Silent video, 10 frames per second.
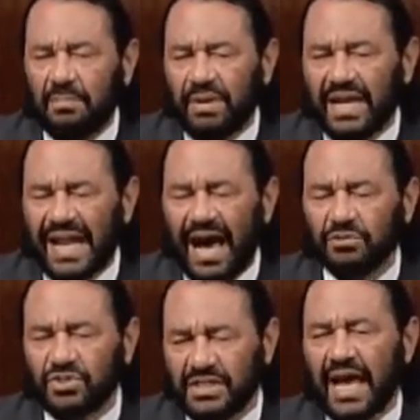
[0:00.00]
been an
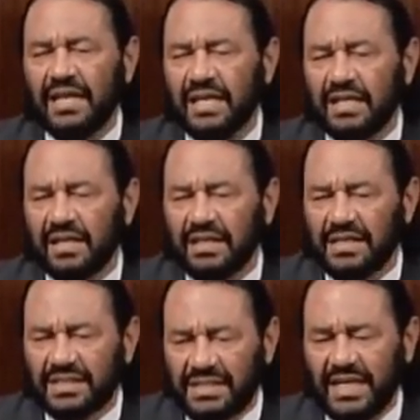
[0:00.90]
outstanding
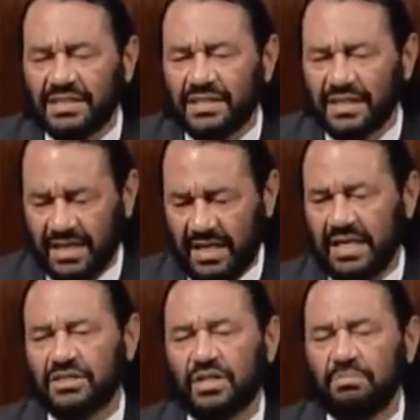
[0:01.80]
citizen in
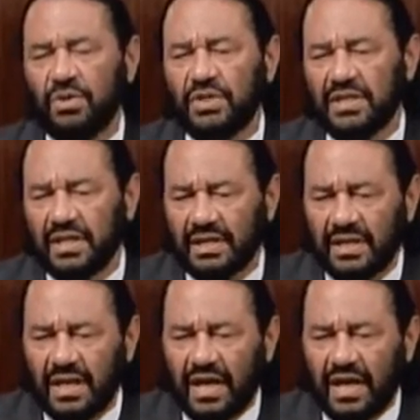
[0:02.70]
his community.